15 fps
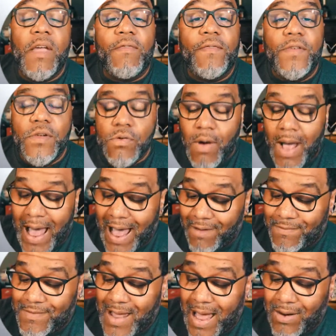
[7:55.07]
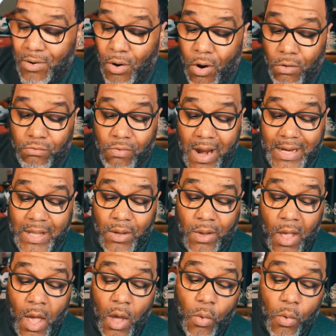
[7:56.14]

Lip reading: if you have not already.